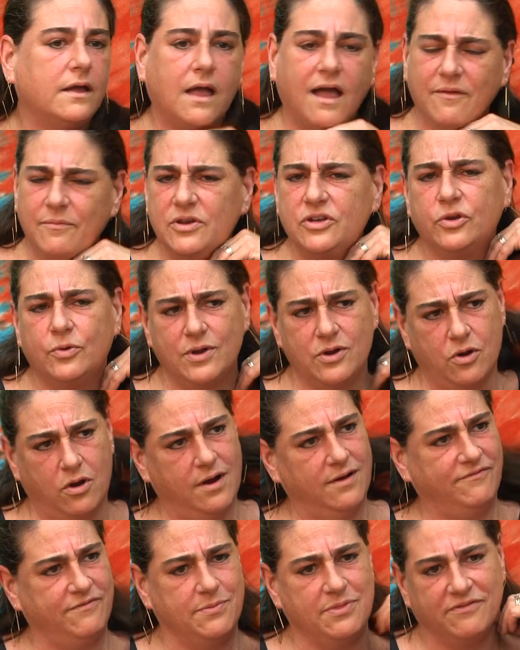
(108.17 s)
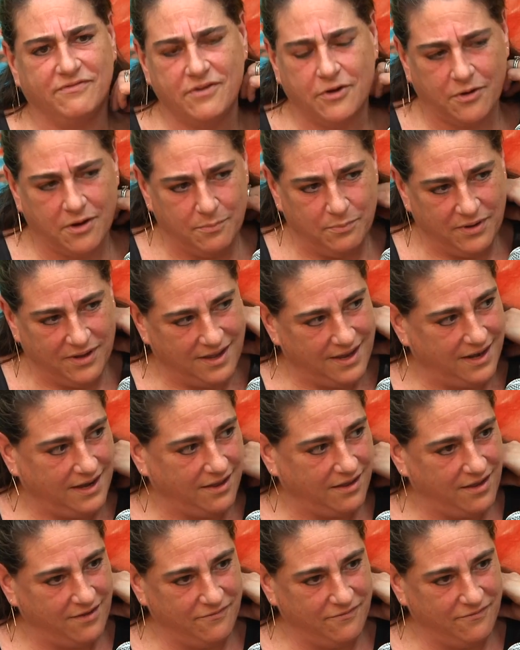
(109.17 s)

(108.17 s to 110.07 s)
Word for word: I've been doing art from the very beginning.